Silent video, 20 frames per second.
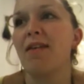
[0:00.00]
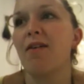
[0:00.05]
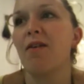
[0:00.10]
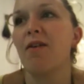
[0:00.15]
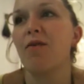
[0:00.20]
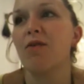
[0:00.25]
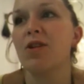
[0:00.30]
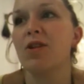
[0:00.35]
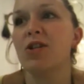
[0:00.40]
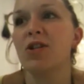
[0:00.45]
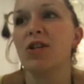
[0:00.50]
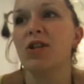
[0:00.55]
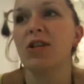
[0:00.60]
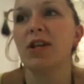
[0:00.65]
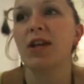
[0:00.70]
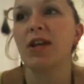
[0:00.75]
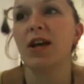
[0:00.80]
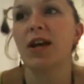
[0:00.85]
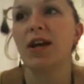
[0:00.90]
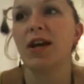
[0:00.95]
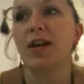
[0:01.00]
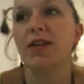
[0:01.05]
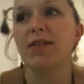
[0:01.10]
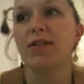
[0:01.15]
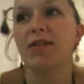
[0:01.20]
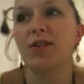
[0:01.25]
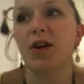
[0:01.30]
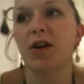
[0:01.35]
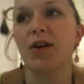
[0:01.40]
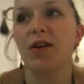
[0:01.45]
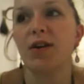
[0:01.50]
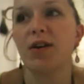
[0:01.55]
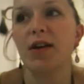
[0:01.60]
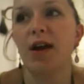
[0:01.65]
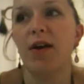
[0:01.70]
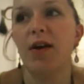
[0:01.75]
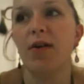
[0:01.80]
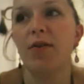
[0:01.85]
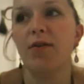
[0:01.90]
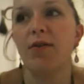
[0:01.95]
Originally I had started
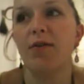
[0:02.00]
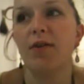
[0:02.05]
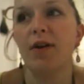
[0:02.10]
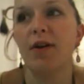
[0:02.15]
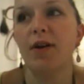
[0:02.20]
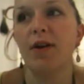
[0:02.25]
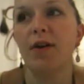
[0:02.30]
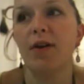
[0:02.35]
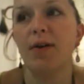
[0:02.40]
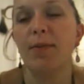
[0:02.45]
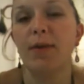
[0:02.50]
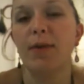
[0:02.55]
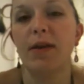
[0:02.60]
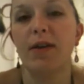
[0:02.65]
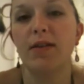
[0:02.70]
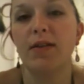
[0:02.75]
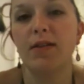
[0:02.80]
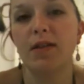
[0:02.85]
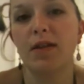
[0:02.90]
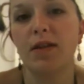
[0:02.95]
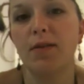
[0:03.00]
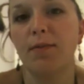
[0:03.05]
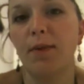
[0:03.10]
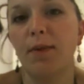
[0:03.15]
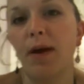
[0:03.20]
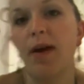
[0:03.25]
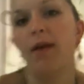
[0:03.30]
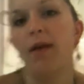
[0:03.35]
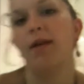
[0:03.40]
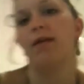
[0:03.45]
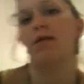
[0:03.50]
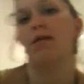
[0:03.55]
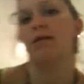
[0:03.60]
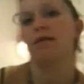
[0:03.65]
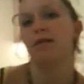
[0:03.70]
out being seen by